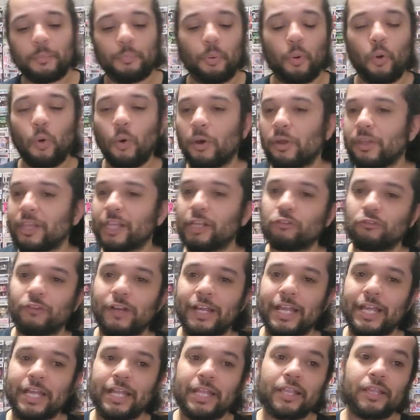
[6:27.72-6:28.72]
Poorly
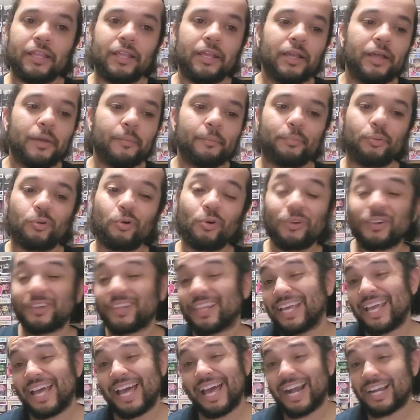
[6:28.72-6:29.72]
written,
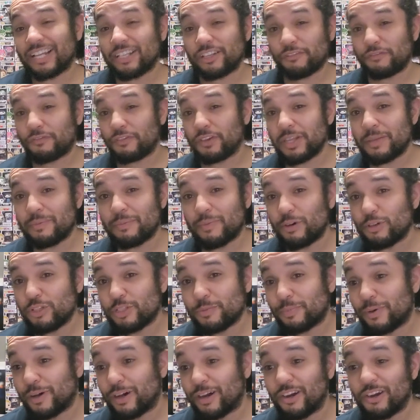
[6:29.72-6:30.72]
poorly acted for the
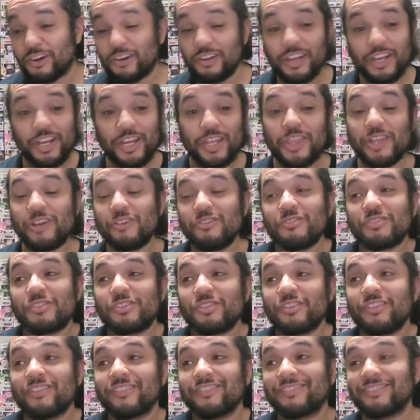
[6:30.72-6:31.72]
most part.
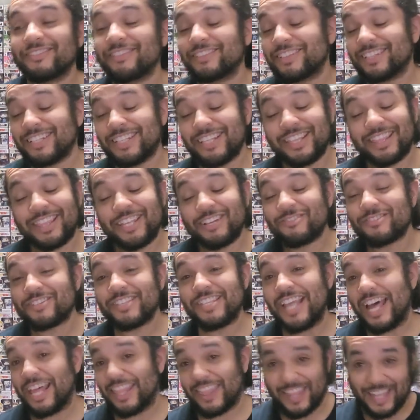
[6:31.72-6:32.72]
There's
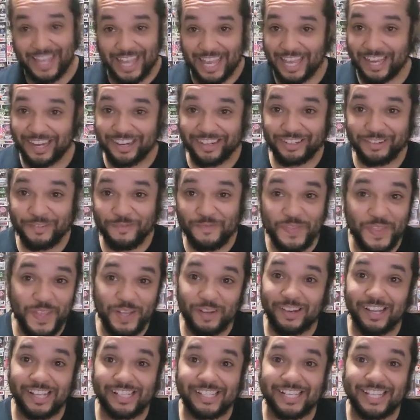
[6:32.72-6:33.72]
nothing here.
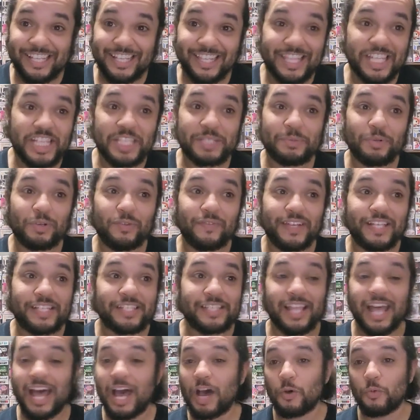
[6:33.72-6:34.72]
There isn't. This
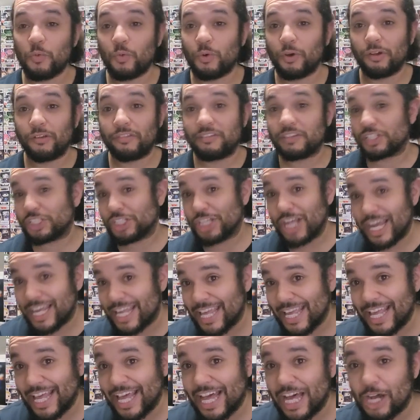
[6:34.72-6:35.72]
movie's not worth
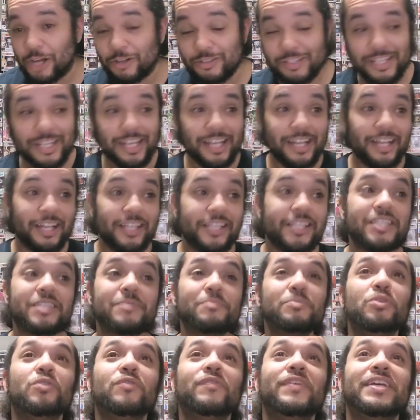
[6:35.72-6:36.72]
checking out.
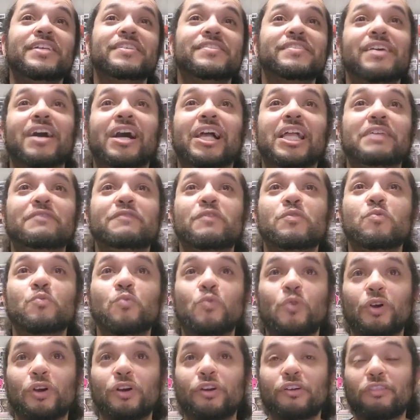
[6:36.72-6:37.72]
This movie's not
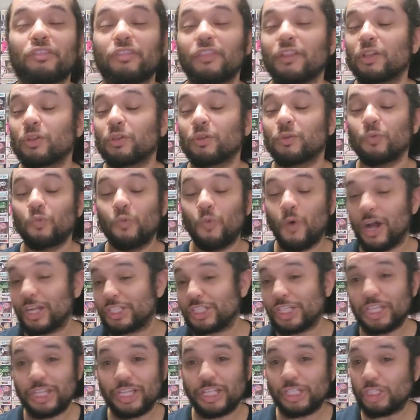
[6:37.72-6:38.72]
even worth
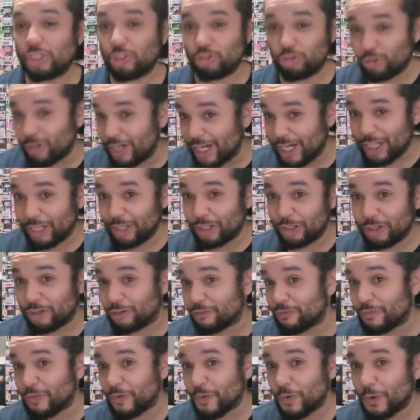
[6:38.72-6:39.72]
watching the
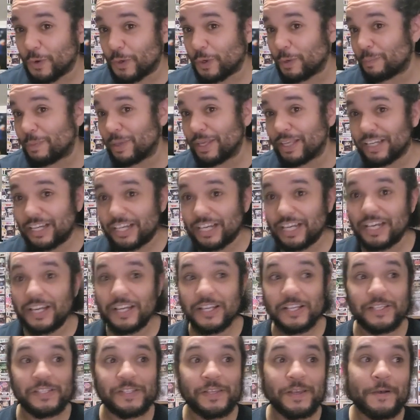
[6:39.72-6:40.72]
trailer for,
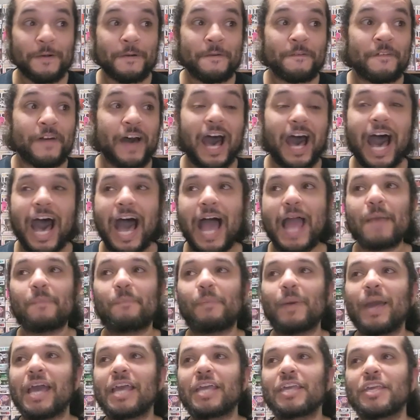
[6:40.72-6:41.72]
because I
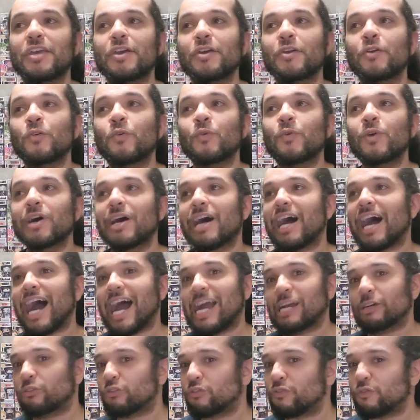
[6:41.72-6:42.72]
bet you
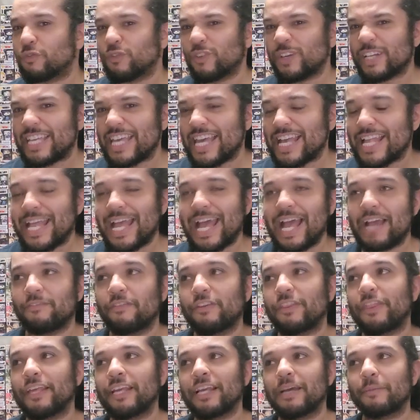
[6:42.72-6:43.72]
I'll forget
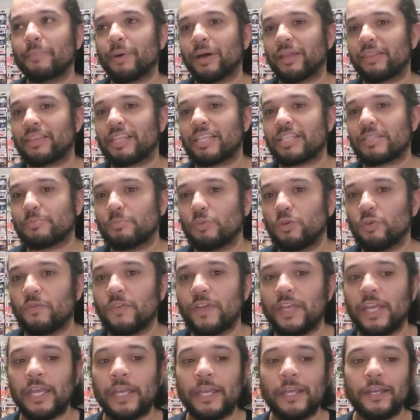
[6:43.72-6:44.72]
everything about this
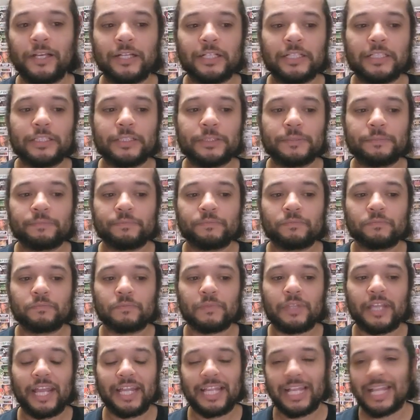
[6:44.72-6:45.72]
movie
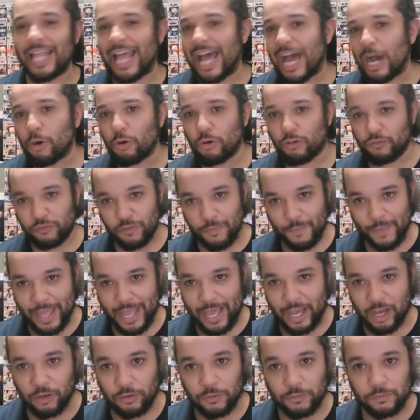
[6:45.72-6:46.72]
in an hour from
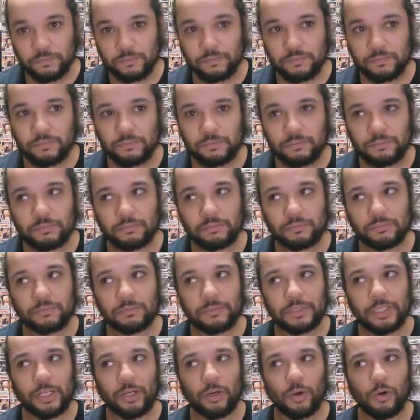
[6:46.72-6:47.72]
now.
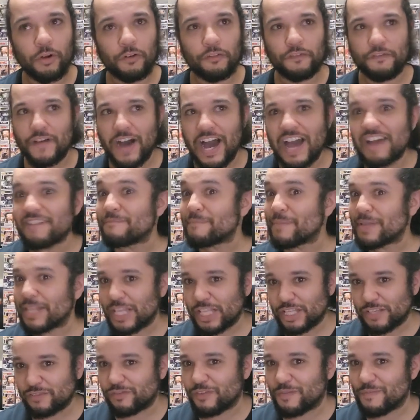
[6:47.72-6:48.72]
Or 5
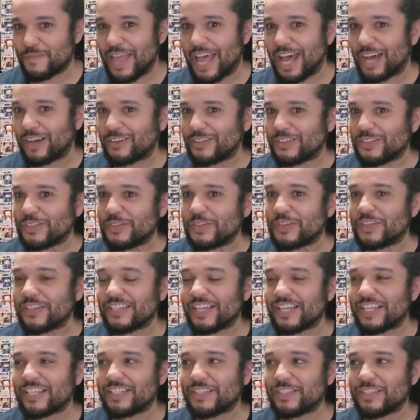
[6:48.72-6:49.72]
minutes from now, as soon
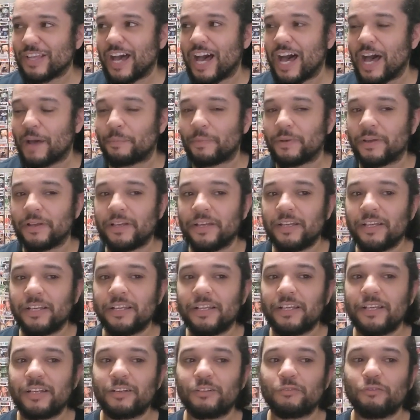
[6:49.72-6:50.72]
as I stop
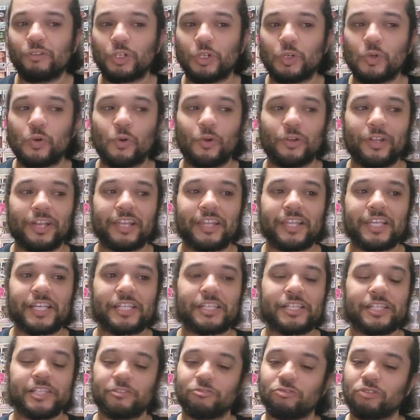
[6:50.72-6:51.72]
recording
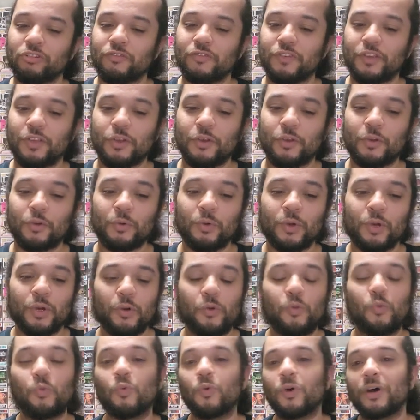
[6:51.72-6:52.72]
this review.
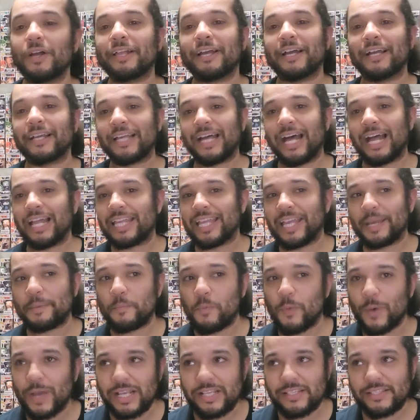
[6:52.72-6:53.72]
What a
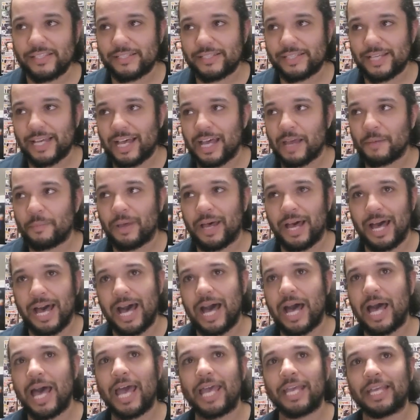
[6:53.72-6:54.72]
goddamn waste of time.
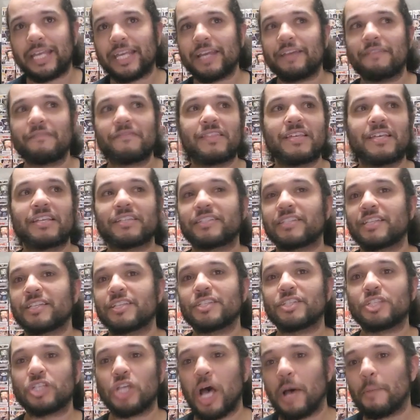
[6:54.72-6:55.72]
I give this a
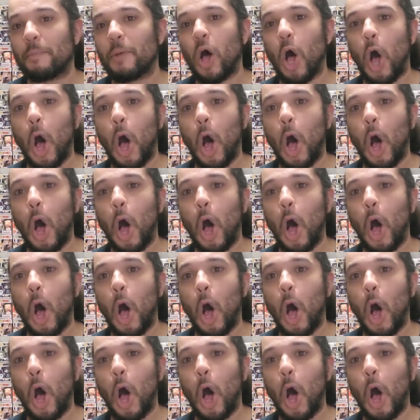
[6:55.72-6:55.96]
some